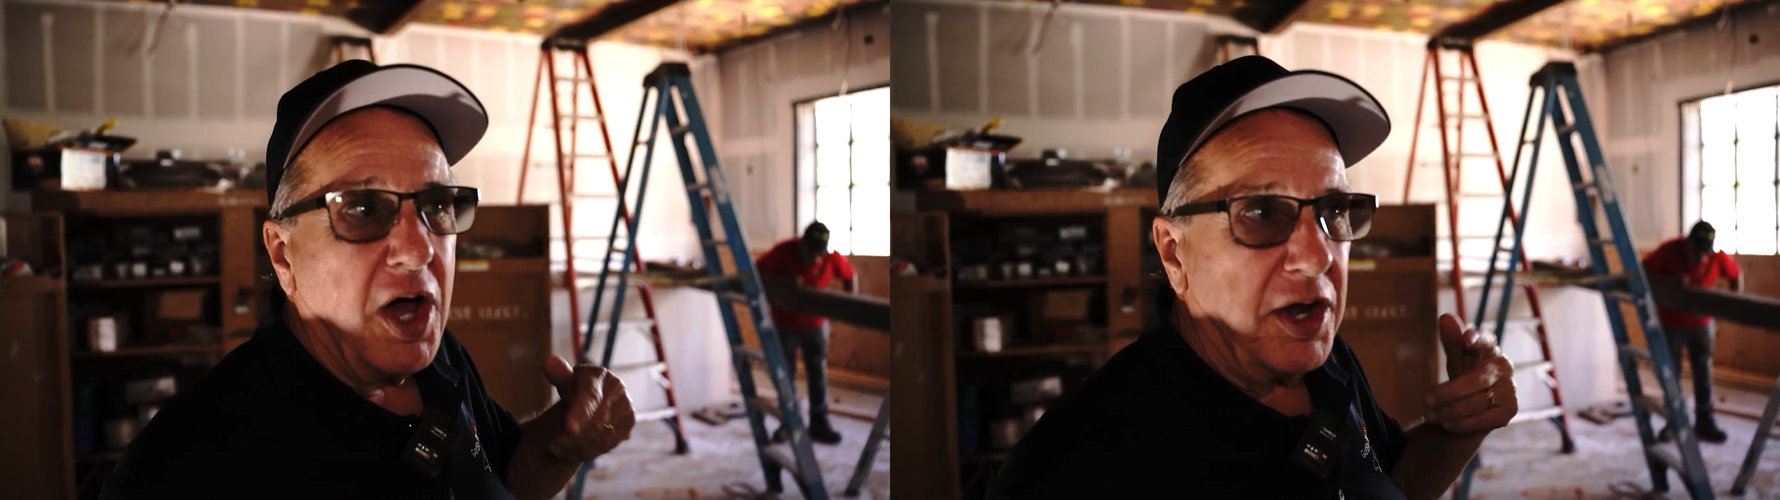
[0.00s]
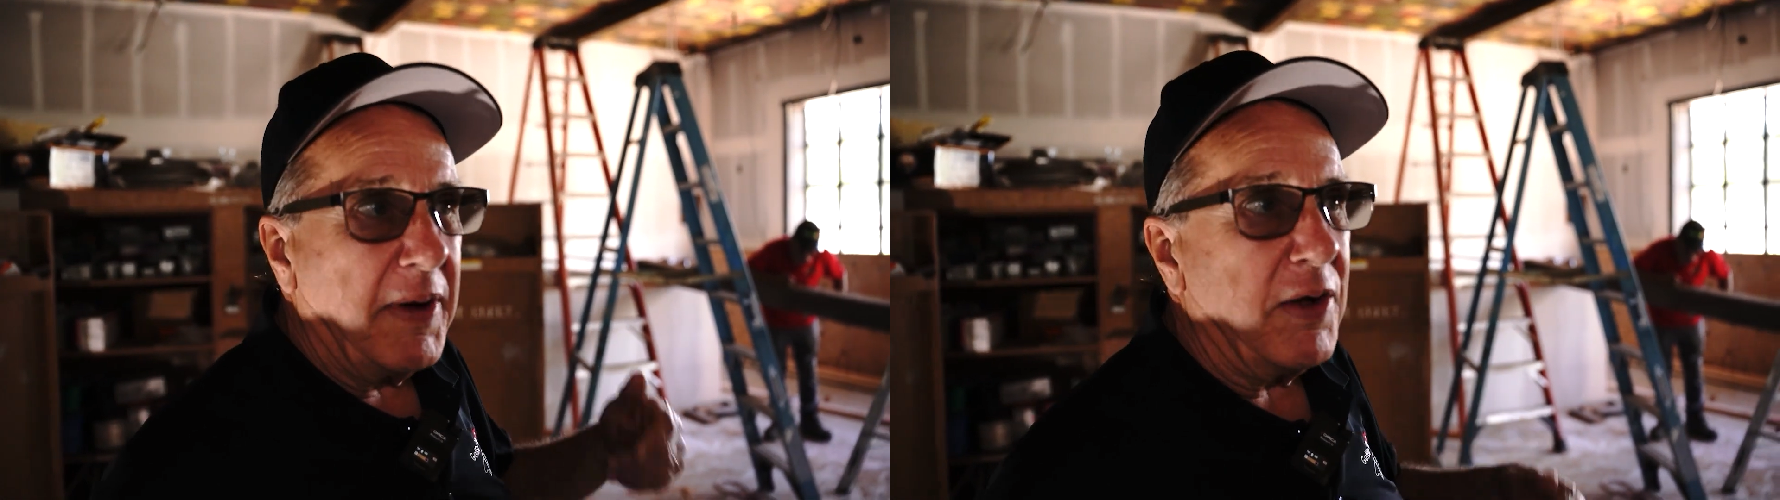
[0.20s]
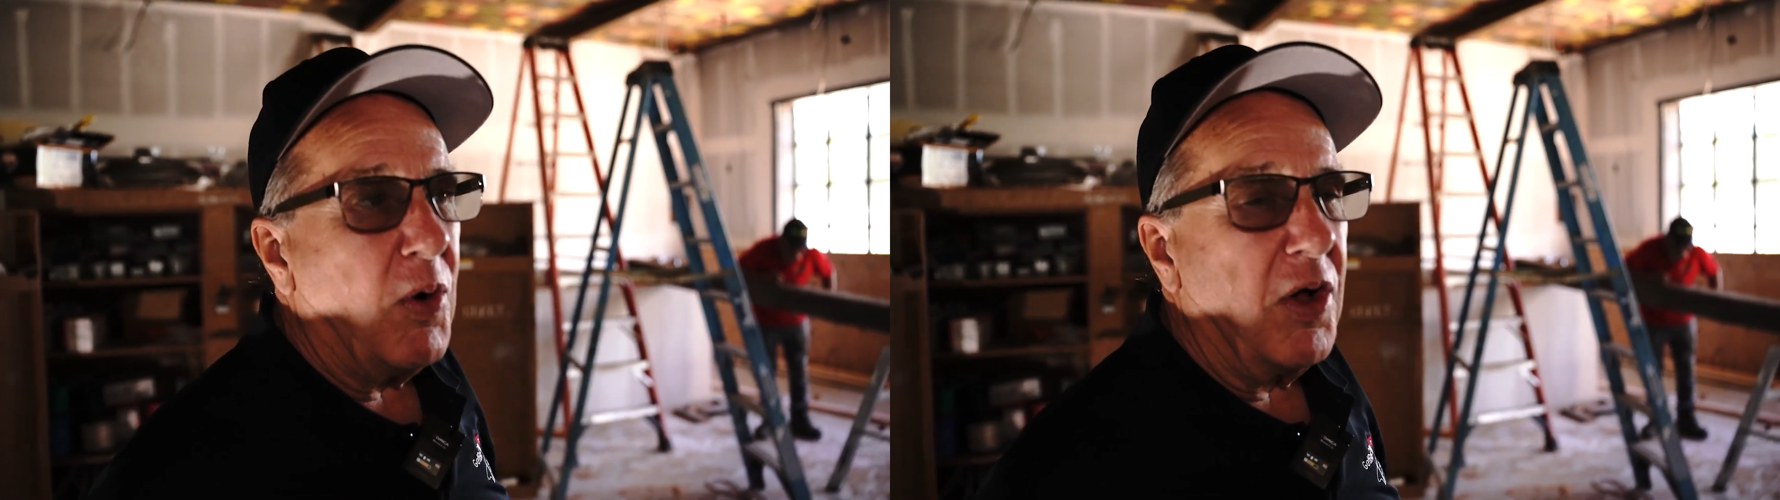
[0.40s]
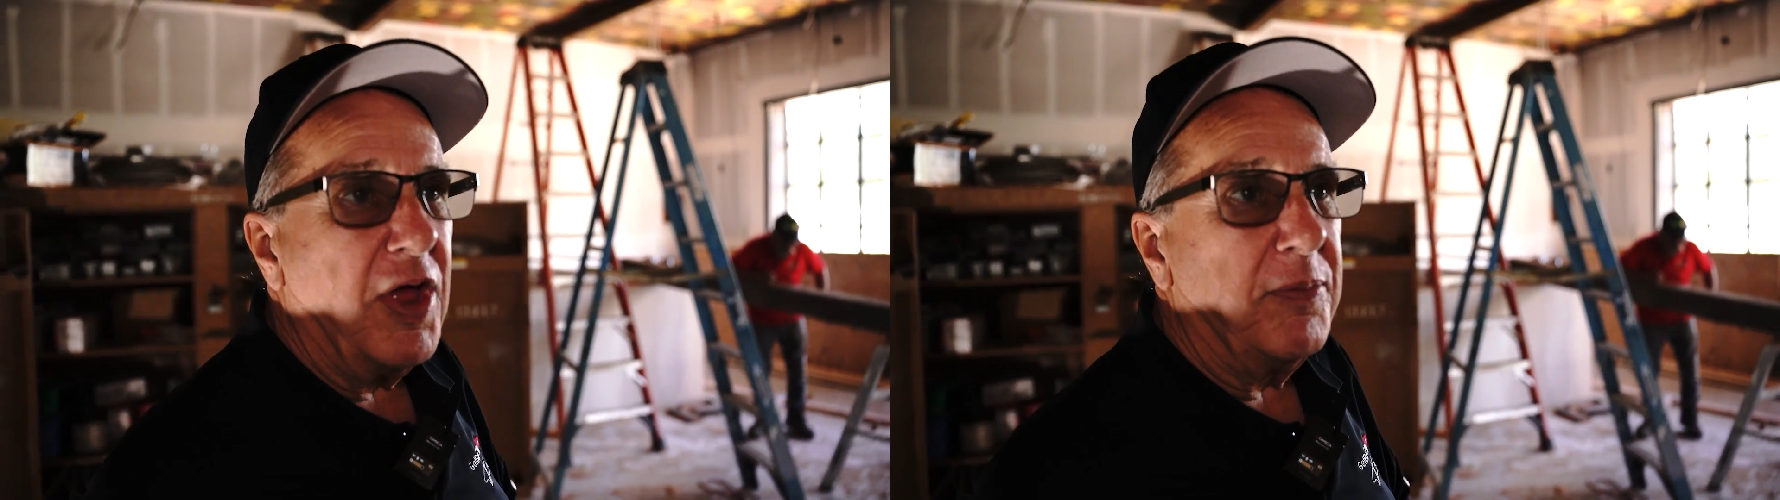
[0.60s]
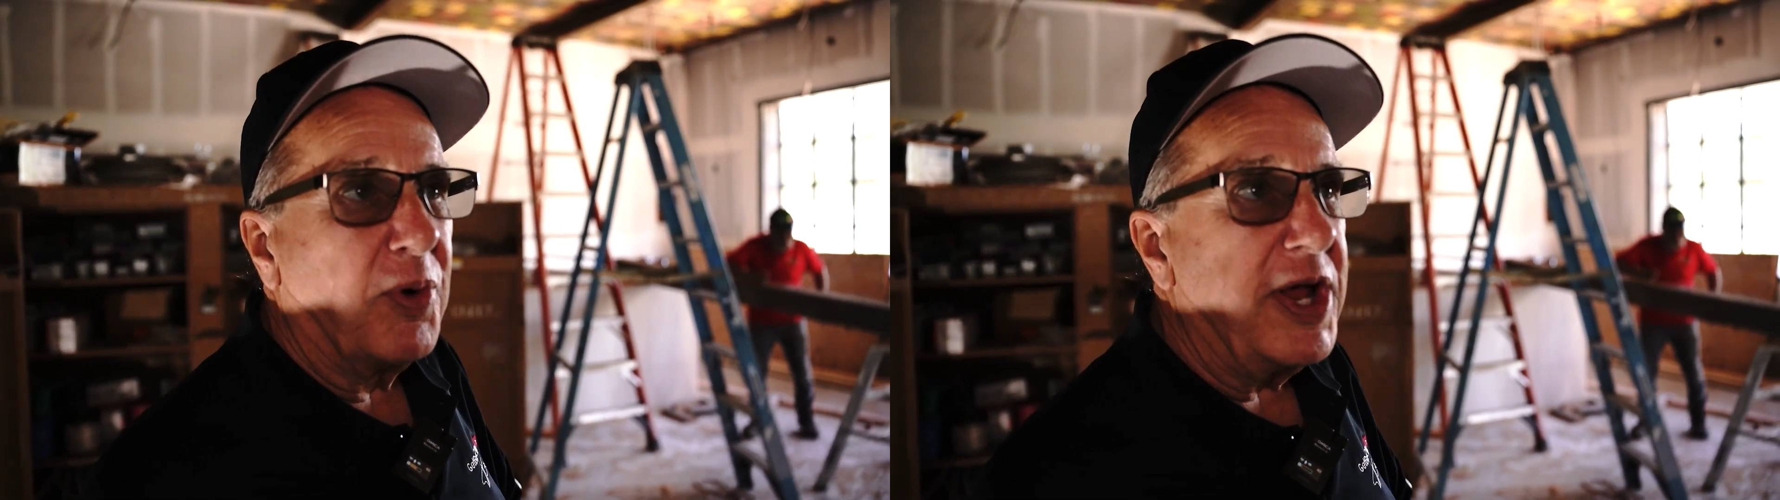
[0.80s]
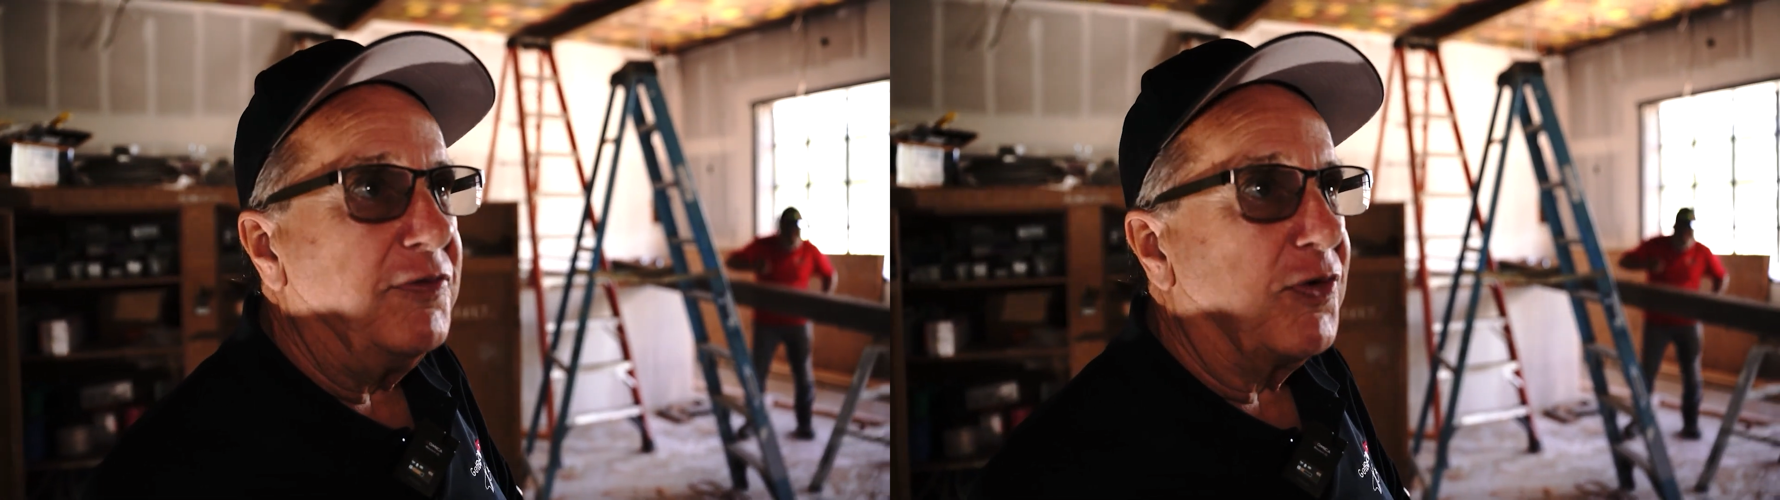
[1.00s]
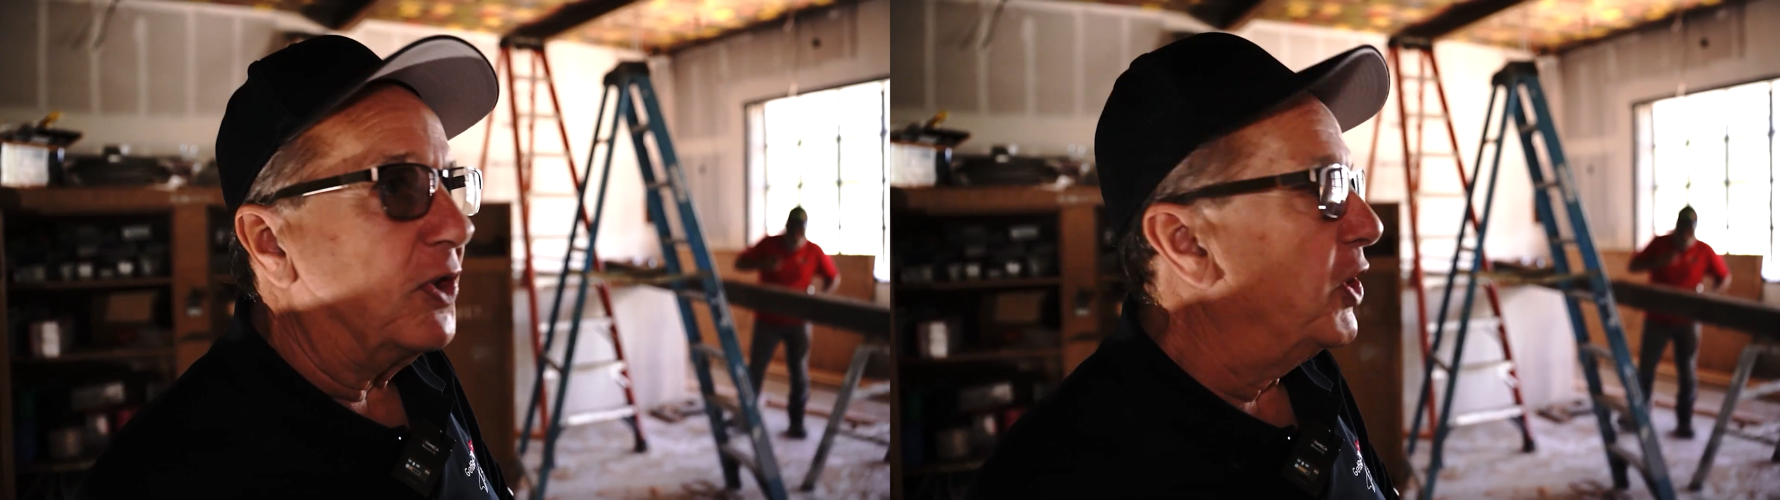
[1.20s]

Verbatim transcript: on in my walnut brain for a